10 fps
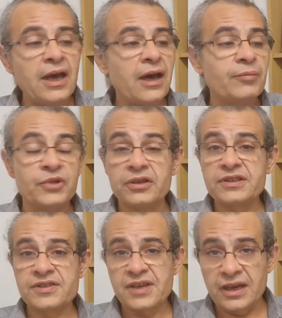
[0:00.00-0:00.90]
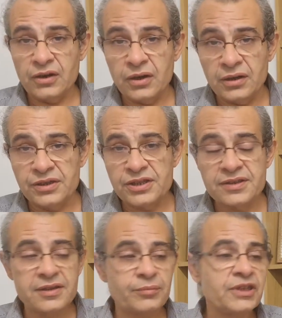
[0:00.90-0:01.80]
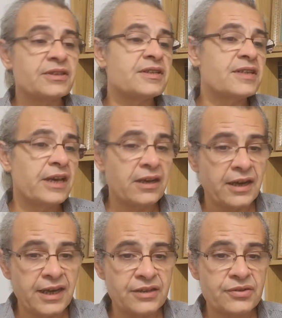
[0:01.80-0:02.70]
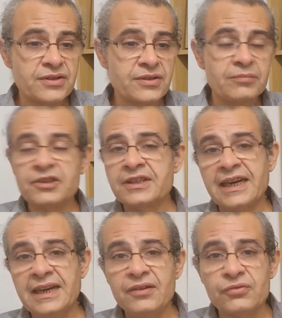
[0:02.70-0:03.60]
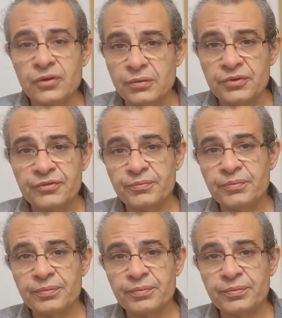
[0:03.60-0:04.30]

I'm not a psychologist. I'm not a psychiatrist. I'm not any form of